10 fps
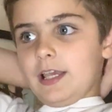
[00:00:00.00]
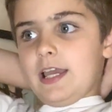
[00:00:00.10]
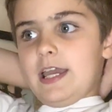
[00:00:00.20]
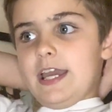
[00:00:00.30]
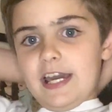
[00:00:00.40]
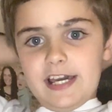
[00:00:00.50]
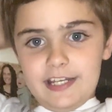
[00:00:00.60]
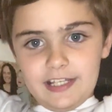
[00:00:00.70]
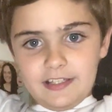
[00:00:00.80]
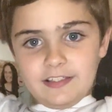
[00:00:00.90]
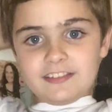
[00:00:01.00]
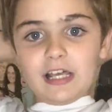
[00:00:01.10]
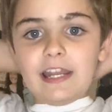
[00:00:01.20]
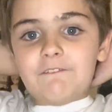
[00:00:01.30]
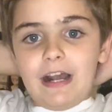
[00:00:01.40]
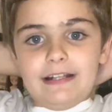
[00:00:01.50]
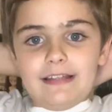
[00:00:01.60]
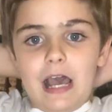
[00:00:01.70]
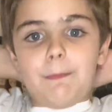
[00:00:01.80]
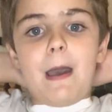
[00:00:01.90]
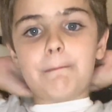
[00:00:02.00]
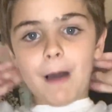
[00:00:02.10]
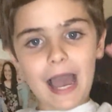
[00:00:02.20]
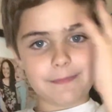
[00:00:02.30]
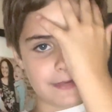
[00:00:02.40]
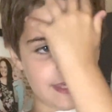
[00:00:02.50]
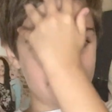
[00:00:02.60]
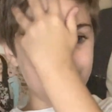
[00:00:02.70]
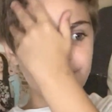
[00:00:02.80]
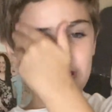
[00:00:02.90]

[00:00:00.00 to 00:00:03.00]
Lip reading: And Sonny finds out that Pipeman